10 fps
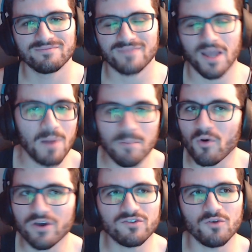My
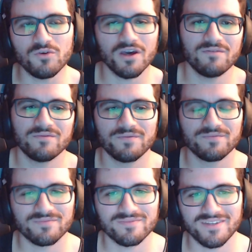boy is too good.
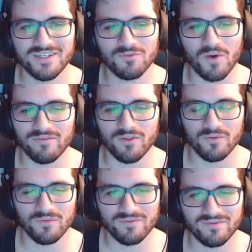I just want him to...
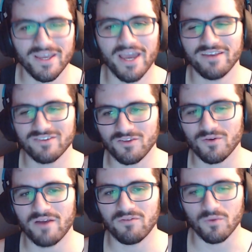Yeah, he's gonna do it
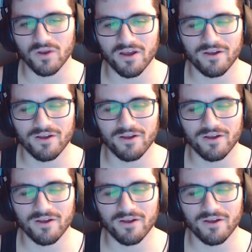to everyone, huh?